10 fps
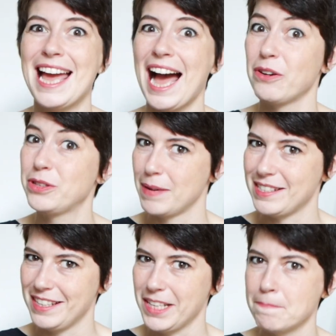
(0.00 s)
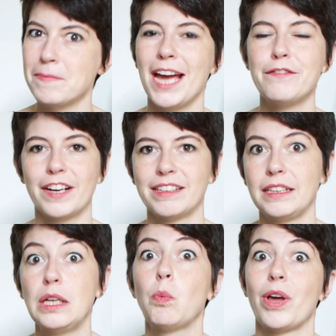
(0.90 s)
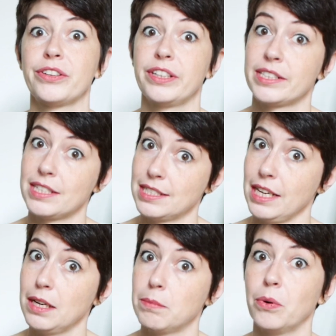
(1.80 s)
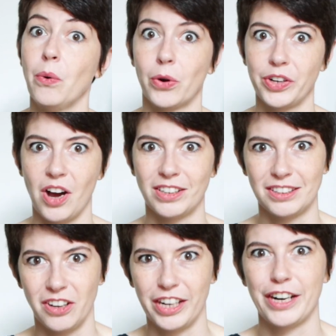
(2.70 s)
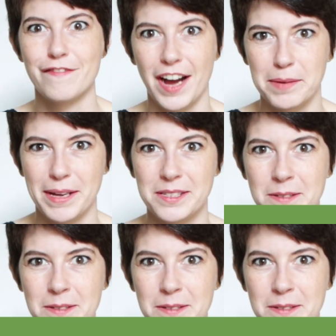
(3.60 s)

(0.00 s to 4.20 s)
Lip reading: how to maintain them, and finally, whether they're sustainable or not on our environment.